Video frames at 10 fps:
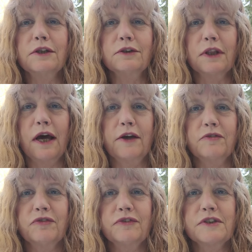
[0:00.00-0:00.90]
at your
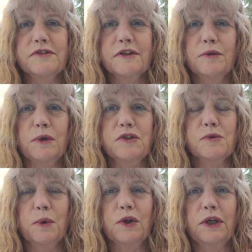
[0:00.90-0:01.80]
life to see
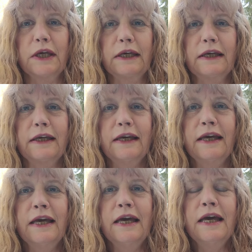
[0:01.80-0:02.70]
what's working,
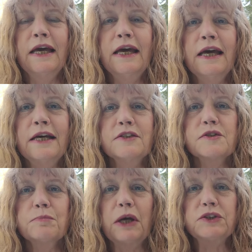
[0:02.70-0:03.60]

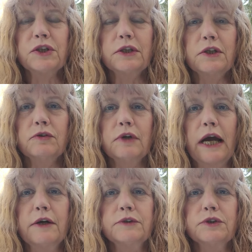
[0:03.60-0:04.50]
especially
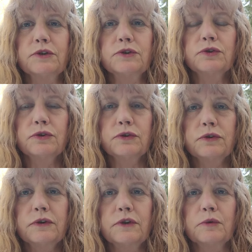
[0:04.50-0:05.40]
around your
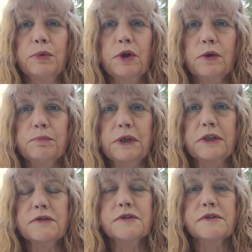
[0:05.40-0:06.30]
truth, your
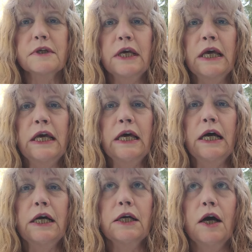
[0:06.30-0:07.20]
purpose.
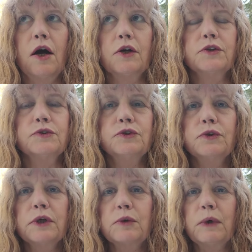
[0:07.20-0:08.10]
Are you
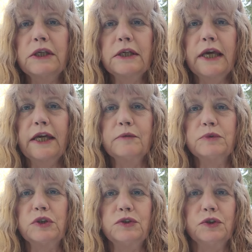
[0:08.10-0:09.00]
doing what you came
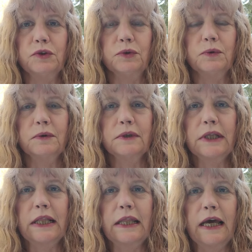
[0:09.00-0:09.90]
to do?
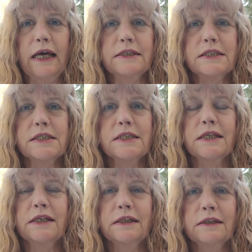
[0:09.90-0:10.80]
That's
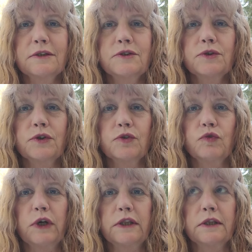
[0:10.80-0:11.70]
sort of
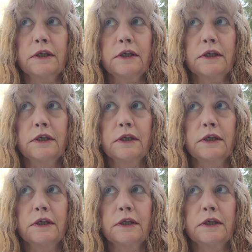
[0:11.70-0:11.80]
what